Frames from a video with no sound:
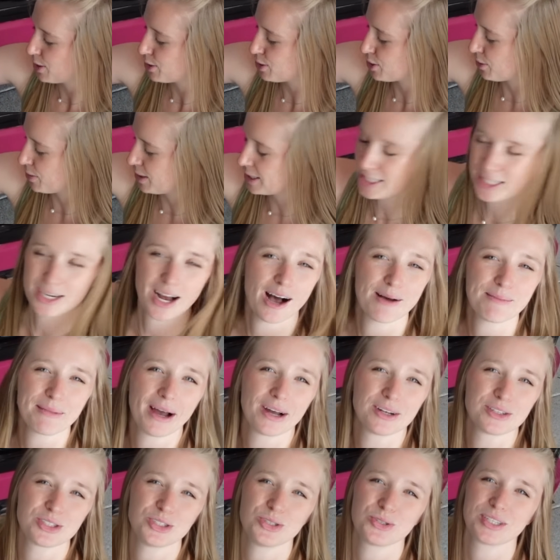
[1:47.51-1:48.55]
So these top
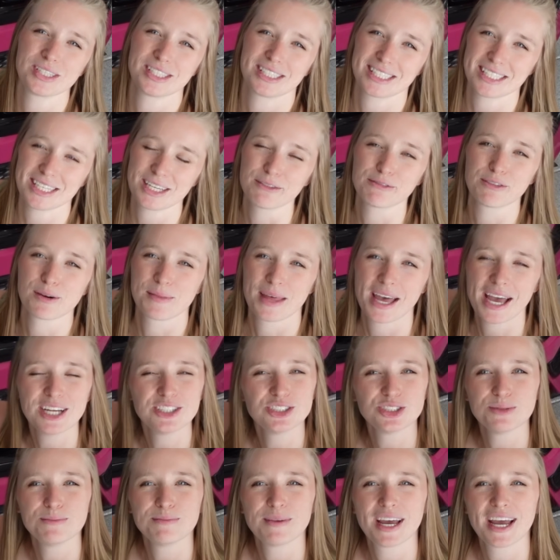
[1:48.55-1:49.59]
mounts you can see from the
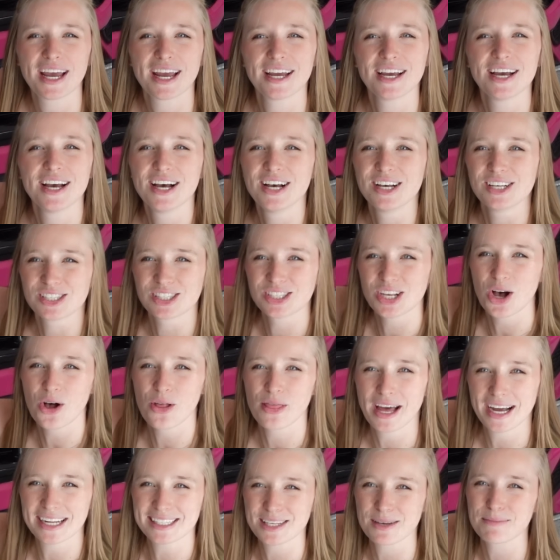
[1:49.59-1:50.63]
engine bay, so
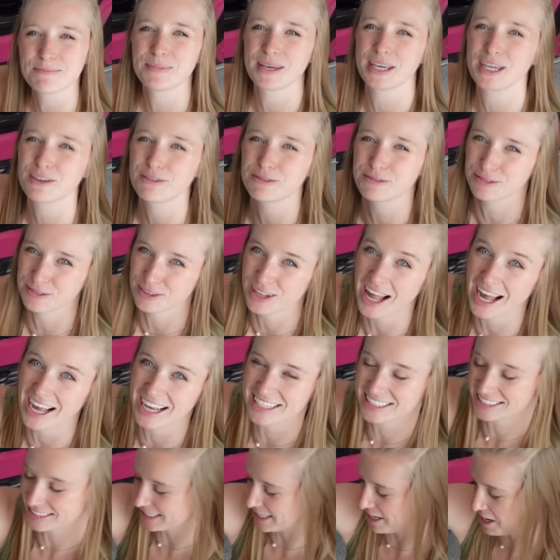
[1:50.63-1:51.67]
that's a big
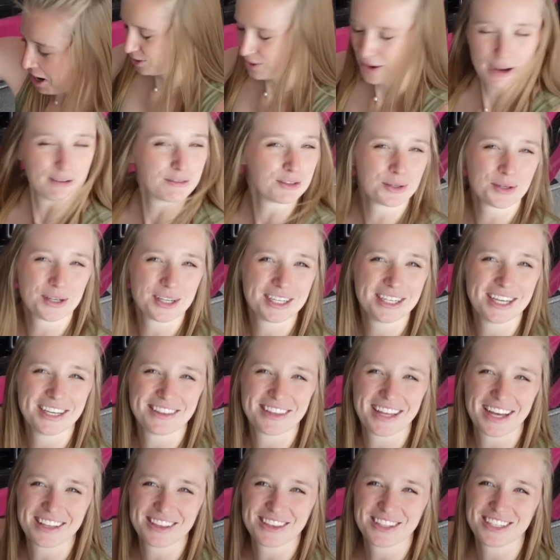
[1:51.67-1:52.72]
flex. And so everyone
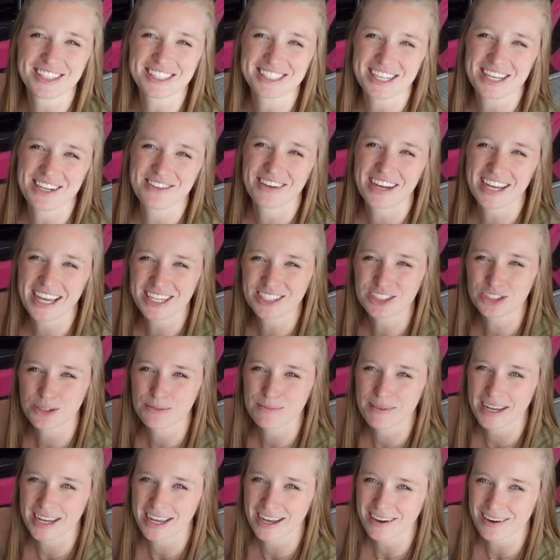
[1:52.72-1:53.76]
that looks in my engine
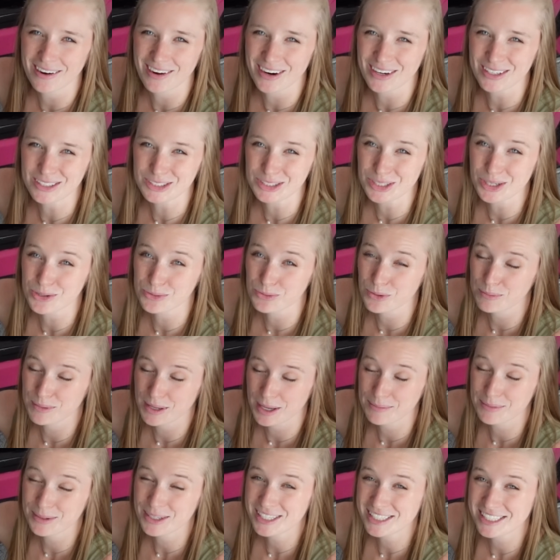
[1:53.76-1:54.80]
bay at car shows will be
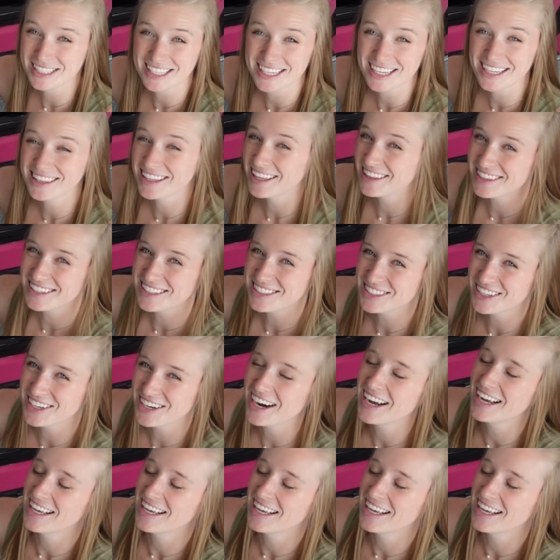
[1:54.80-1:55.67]
able to see that these are